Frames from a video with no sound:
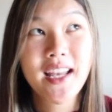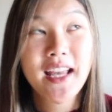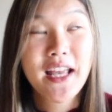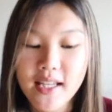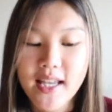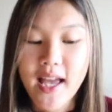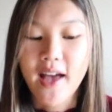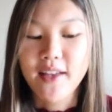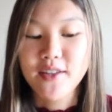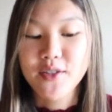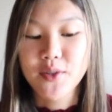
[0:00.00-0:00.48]

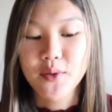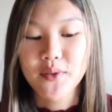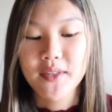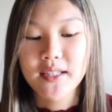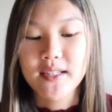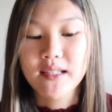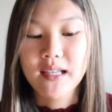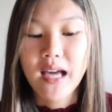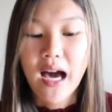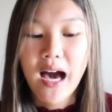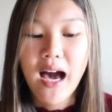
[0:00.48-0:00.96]
yeah, so
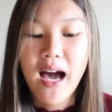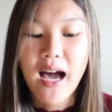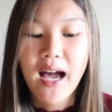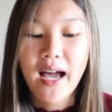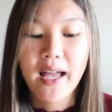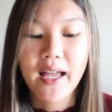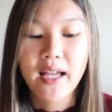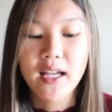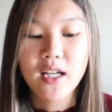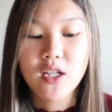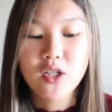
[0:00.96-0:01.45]
this
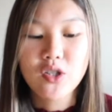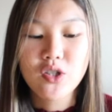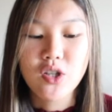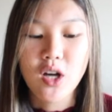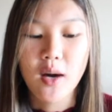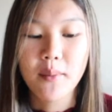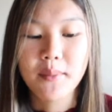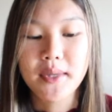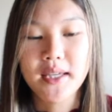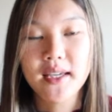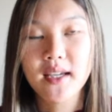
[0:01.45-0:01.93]
guy
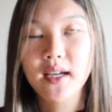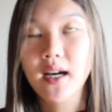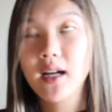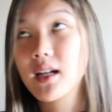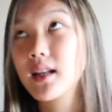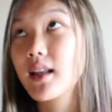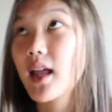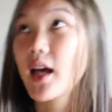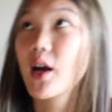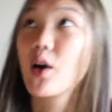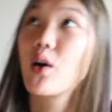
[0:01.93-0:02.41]
saw me kind
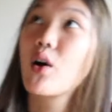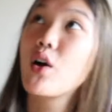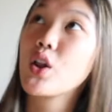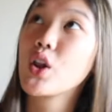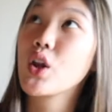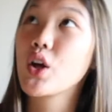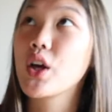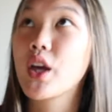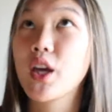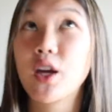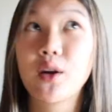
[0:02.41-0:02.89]
of like
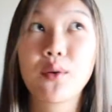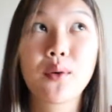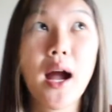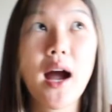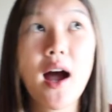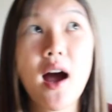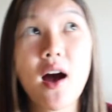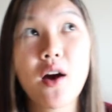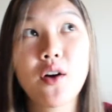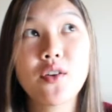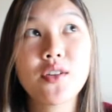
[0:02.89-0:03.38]
looking
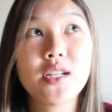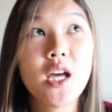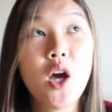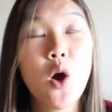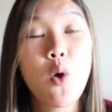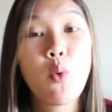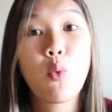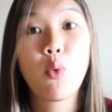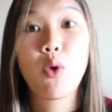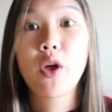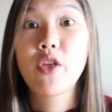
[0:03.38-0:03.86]
around
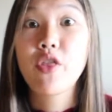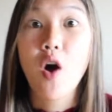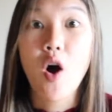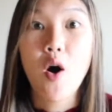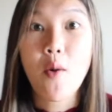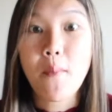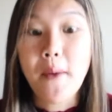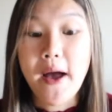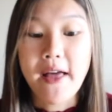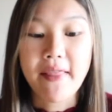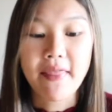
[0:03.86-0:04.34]
with
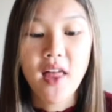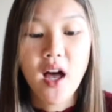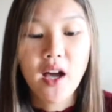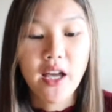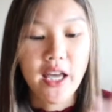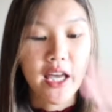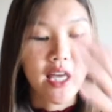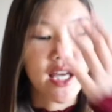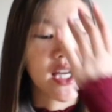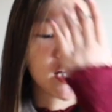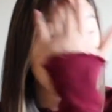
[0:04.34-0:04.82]
all my
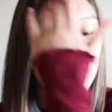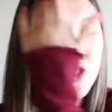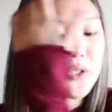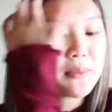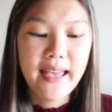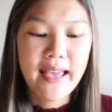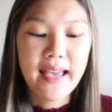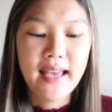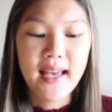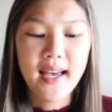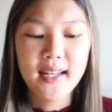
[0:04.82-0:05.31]
luggage,
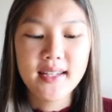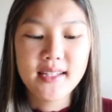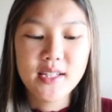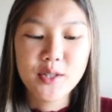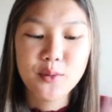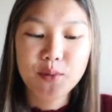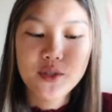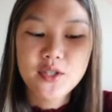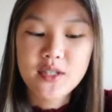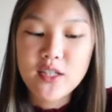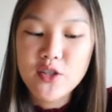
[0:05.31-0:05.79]
and
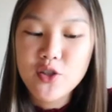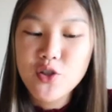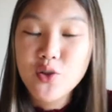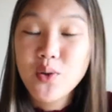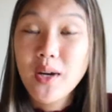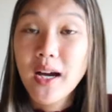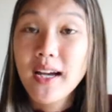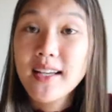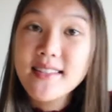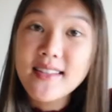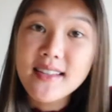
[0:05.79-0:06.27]
it was these two
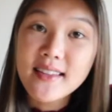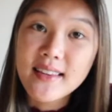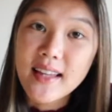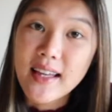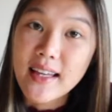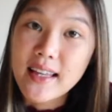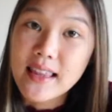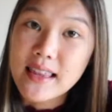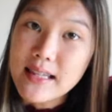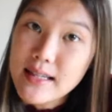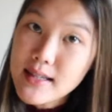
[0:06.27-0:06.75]
guys in
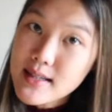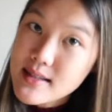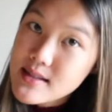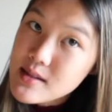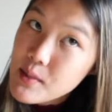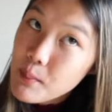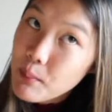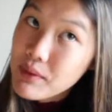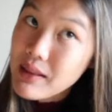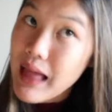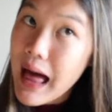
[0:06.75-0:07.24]
like these
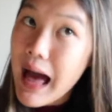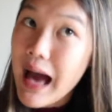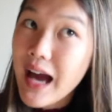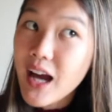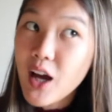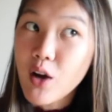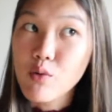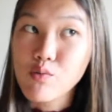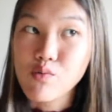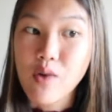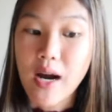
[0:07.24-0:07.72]

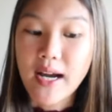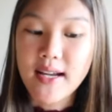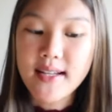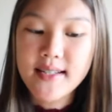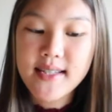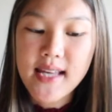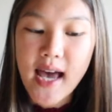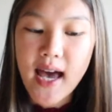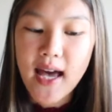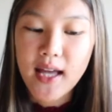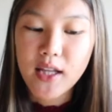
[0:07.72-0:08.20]
black
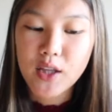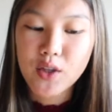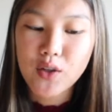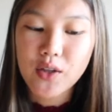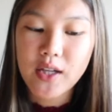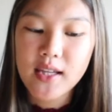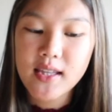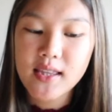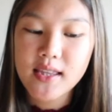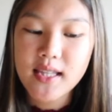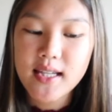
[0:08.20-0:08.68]
rice hat
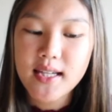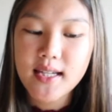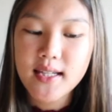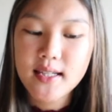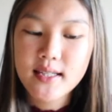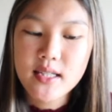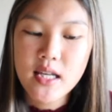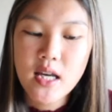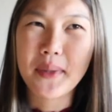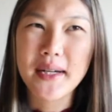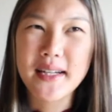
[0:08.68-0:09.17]
looking
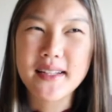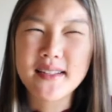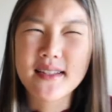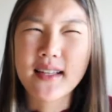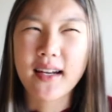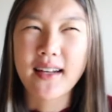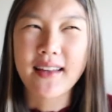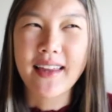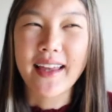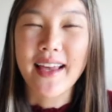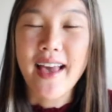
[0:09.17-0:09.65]
things, but it's
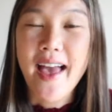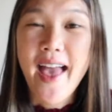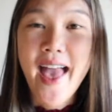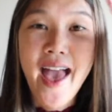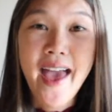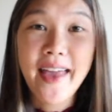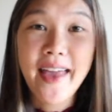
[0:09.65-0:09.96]
kind of like a head